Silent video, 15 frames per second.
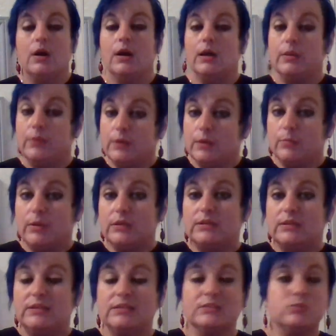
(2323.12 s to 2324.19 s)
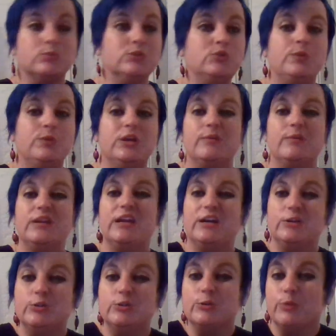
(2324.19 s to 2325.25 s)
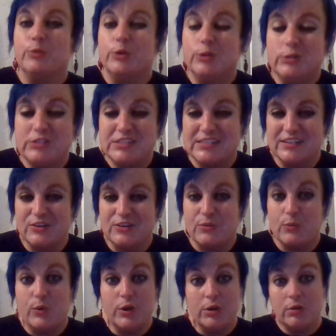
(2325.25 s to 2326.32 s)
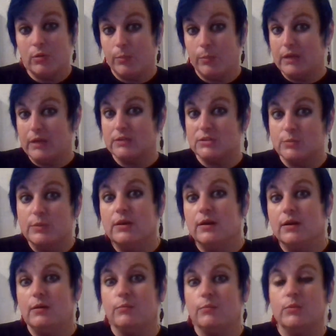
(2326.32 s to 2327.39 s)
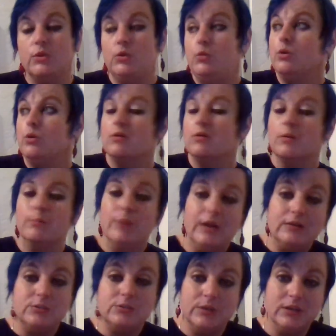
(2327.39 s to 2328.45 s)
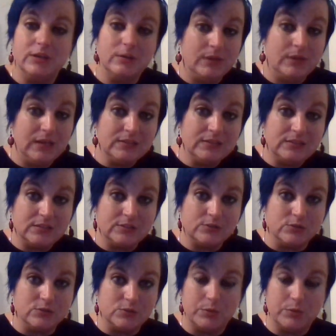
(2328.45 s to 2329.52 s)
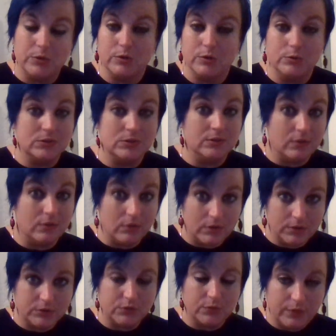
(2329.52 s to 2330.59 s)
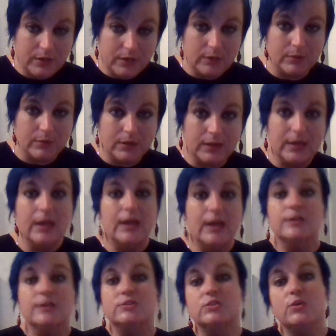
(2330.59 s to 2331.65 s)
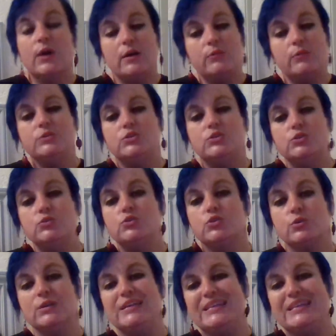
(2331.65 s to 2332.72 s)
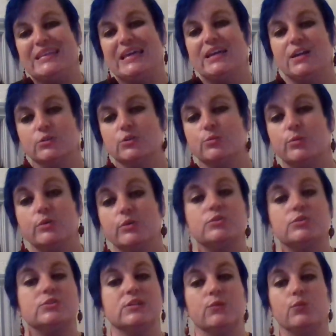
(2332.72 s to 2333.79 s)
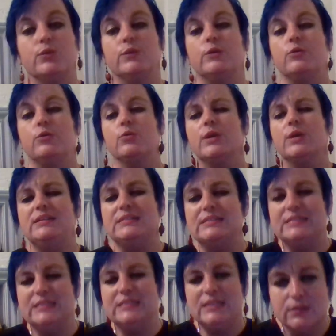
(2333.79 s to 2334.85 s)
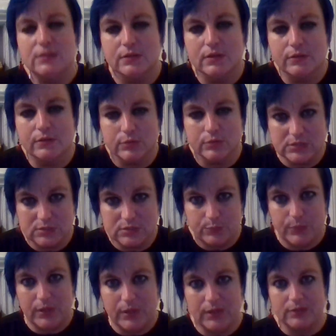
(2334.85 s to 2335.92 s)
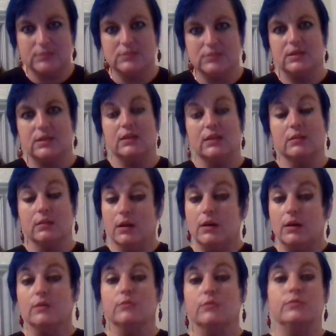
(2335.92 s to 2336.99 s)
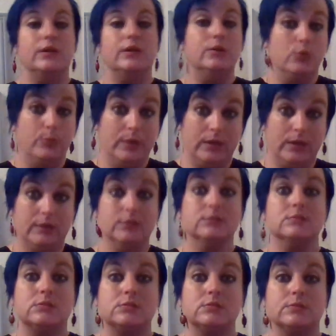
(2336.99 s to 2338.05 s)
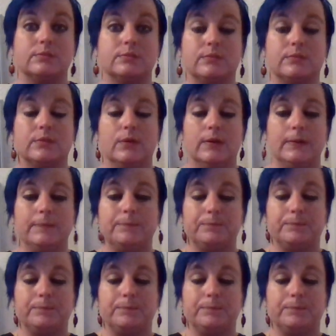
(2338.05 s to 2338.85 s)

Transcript: And think about this, once you become an elder person, what are you about to become? You are about to become an ancestor spirit who's going to guard your family. So how would you treat that elder person? With a great deal of respect and love and obedience. Okay?